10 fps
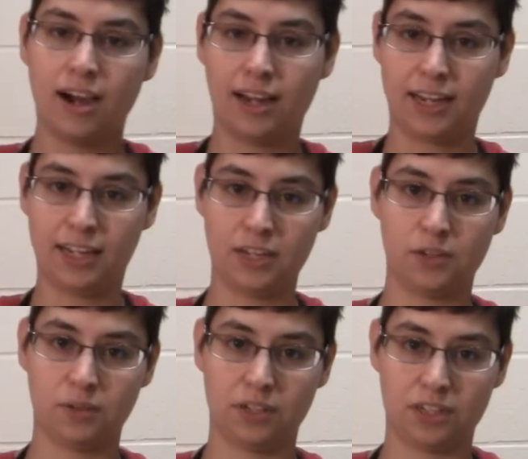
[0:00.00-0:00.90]
I hate
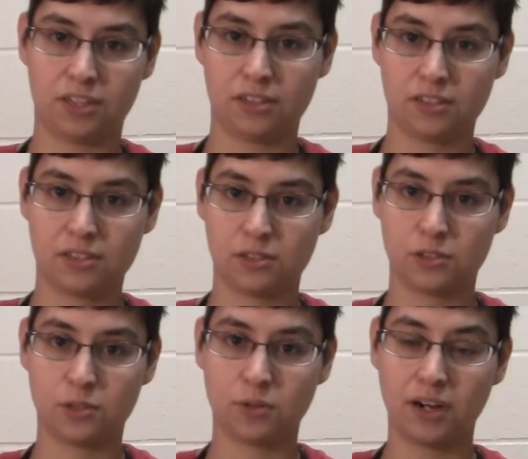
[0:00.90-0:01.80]
doing dishes,
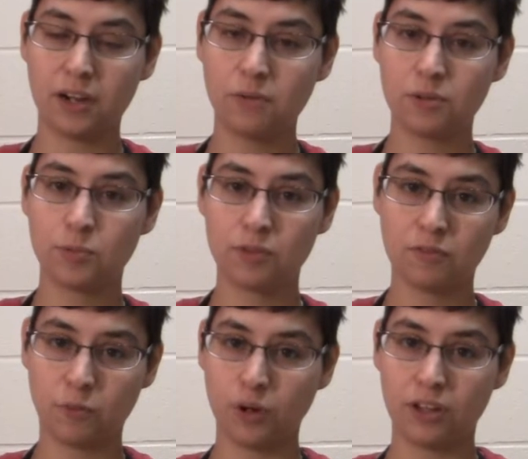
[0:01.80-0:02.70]
so I always put
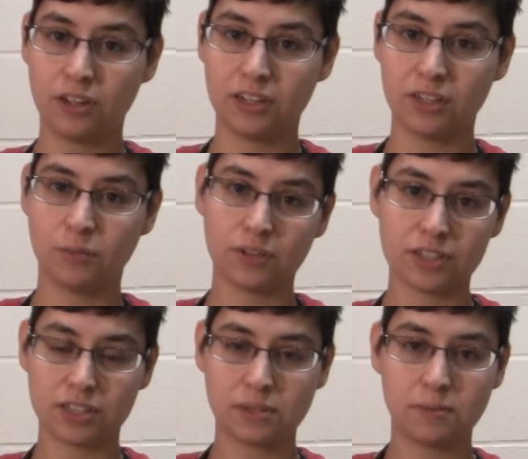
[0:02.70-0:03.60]
foil on it with
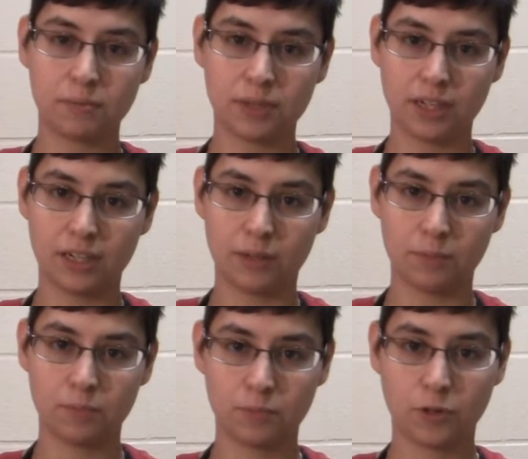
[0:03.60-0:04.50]
some
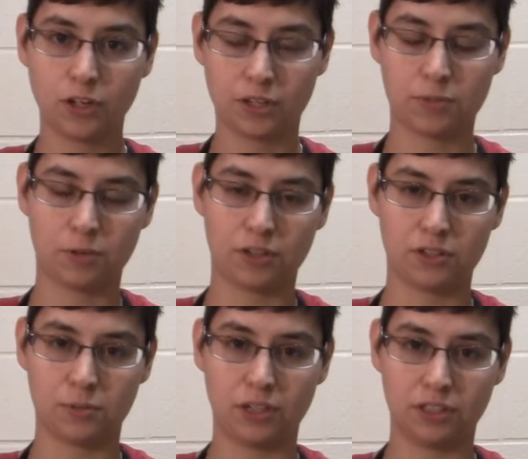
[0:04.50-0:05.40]
cooking spray
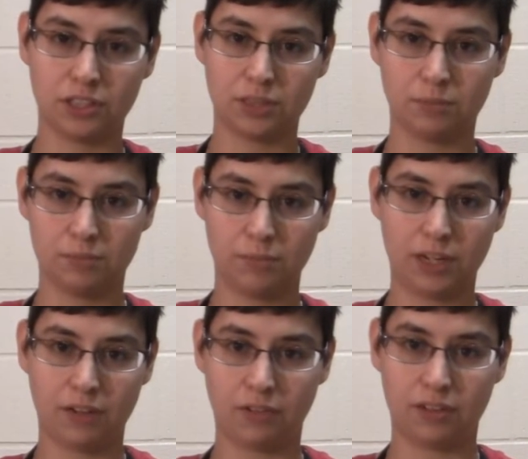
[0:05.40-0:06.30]
as well, just to
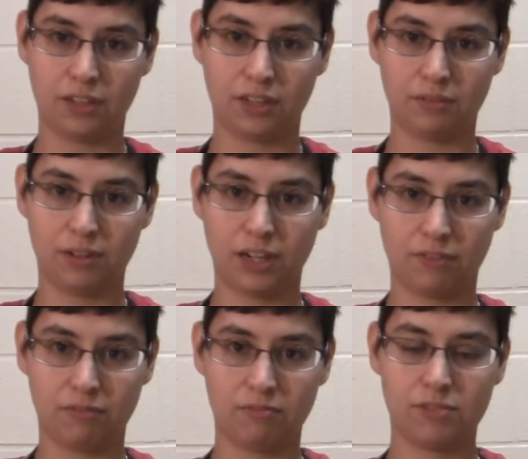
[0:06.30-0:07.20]
make everything kind
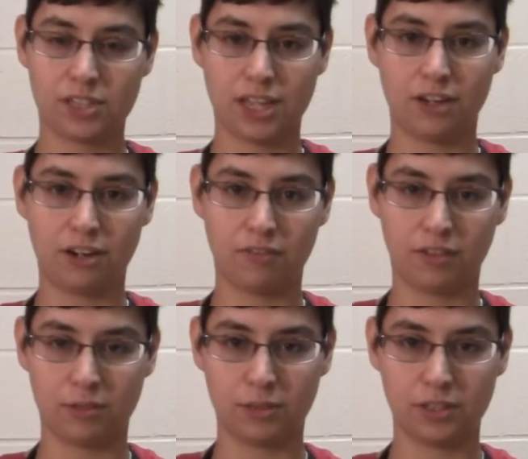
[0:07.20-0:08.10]
of slide off a
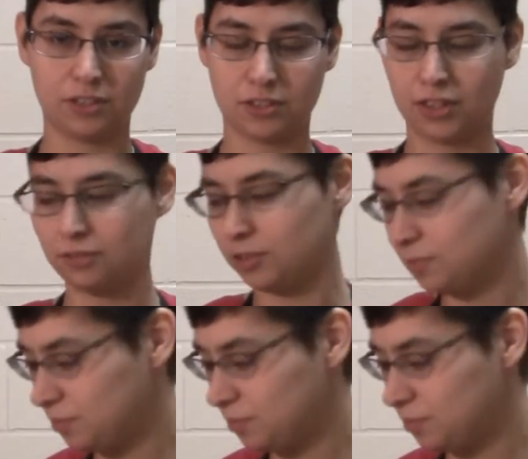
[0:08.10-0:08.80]
little bit easier after.